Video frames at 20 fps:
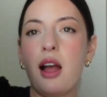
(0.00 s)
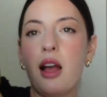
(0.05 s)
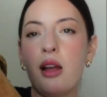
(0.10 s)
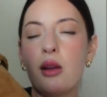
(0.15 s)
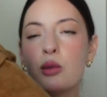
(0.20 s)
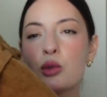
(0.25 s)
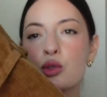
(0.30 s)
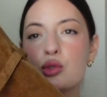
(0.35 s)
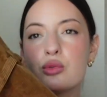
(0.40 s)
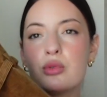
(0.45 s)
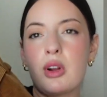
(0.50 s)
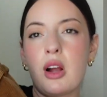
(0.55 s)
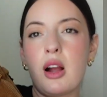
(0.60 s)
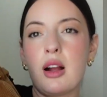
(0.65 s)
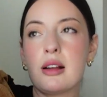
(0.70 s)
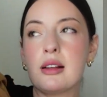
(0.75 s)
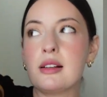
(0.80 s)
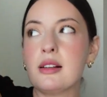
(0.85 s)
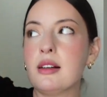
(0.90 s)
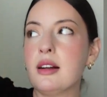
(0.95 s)
I was
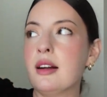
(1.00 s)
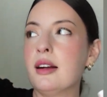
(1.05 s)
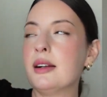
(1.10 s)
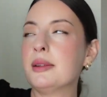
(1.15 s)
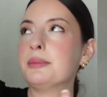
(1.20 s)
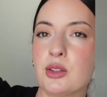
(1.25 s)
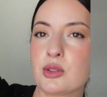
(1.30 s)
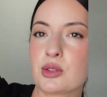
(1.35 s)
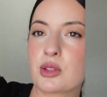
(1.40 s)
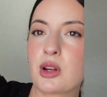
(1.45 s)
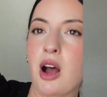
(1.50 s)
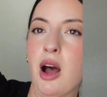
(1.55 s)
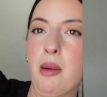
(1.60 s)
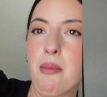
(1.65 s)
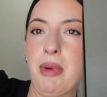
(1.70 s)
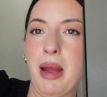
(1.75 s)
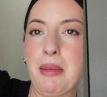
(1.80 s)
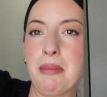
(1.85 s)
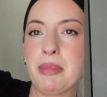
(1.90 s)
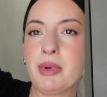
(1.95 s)
wrong. Um, those
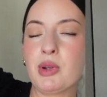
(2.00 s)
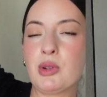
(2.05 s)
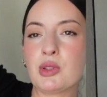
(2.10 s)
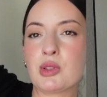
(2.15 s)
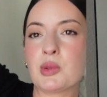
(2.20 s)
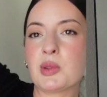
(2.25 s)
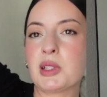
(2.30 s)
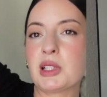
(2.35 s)
combat boots